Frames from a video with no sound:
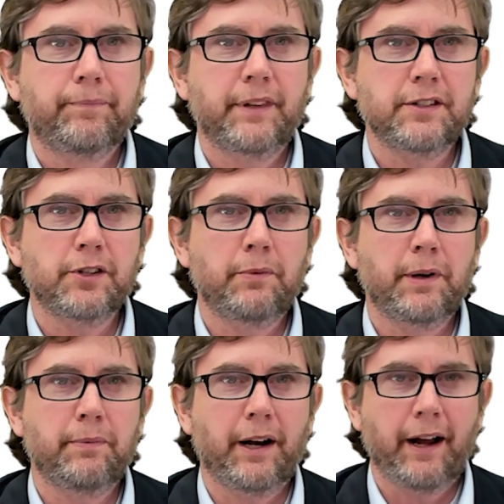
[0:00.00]
That's a little bit
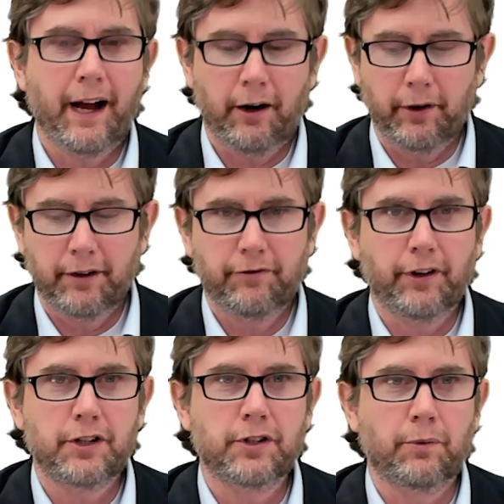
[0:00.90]
about how
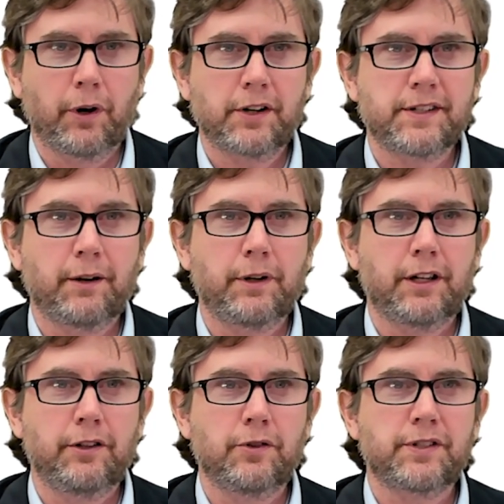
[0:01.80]
inflation works. Now we
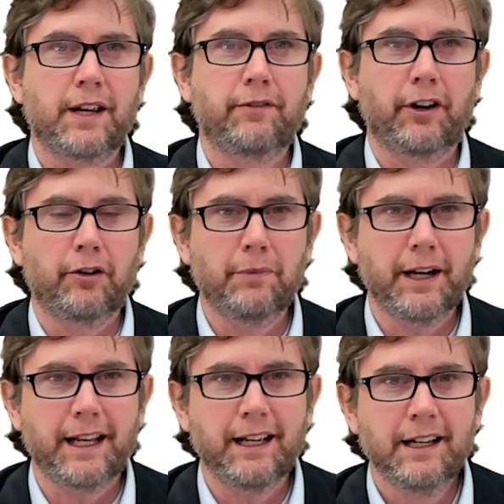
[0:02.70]
can use time value of
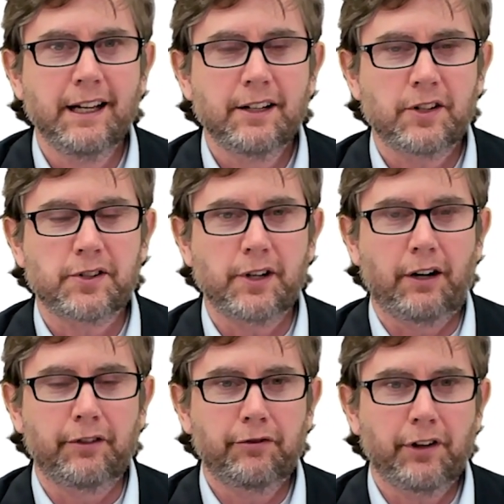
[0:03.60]
money to
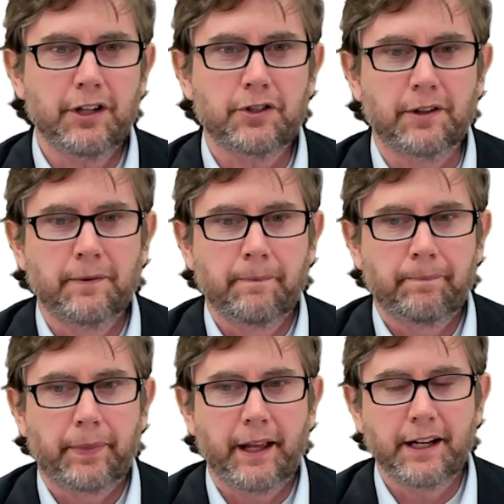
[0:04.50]
solve inflation.
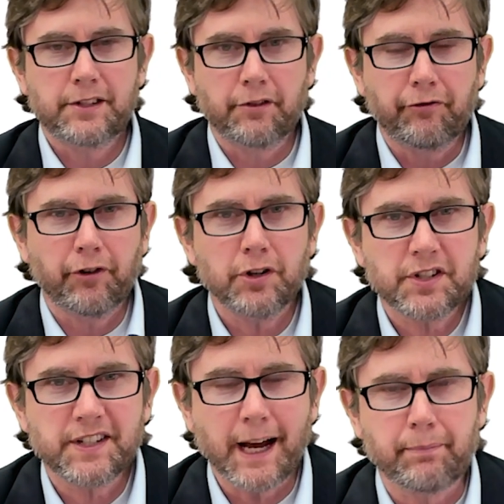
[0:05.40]
And that's the first
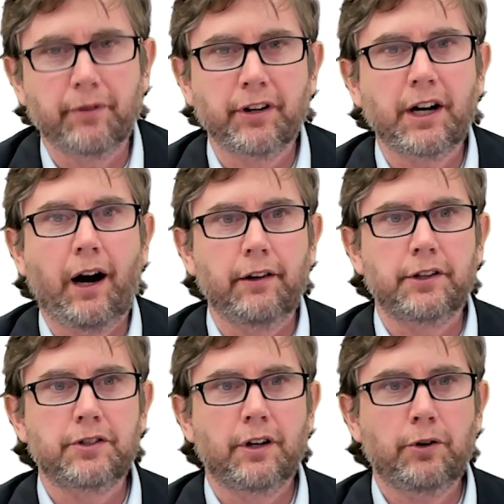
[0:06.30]
step of a
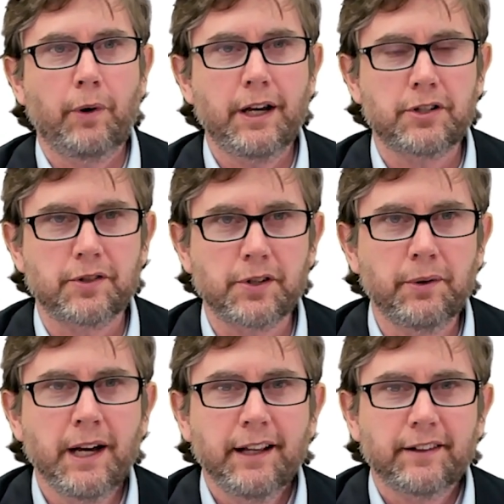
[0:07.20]
college equation. So
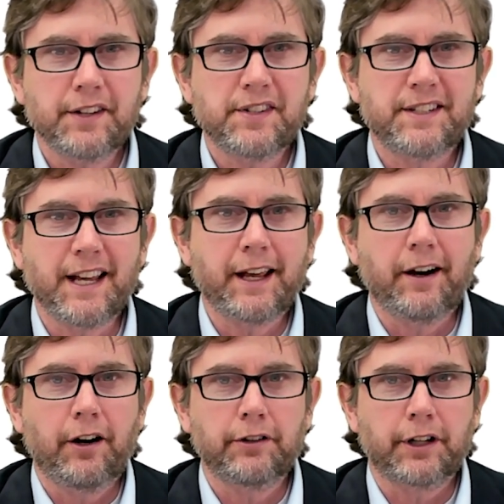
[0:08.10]
let's dig
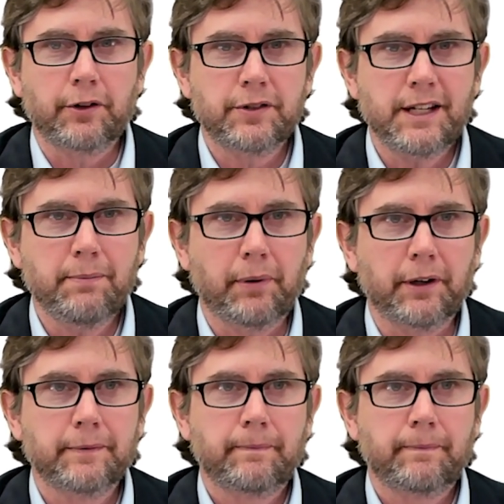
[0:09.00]
a little deeper.